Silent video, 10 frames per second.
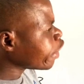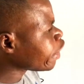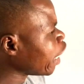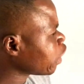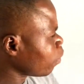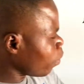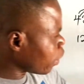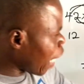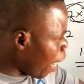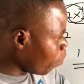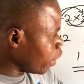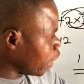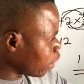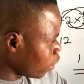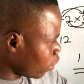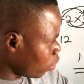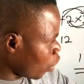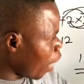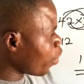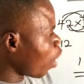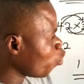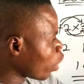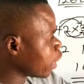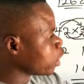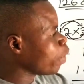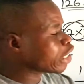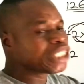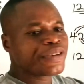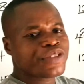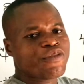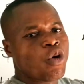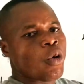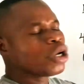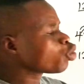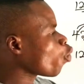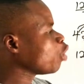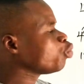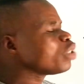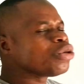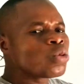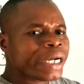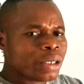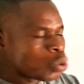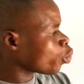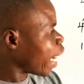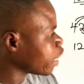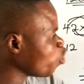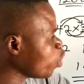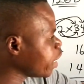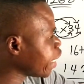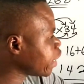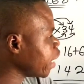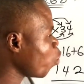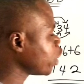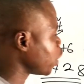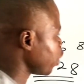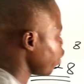this time round, look at this place, it's 54. So what you do that you write the unit digit here, which is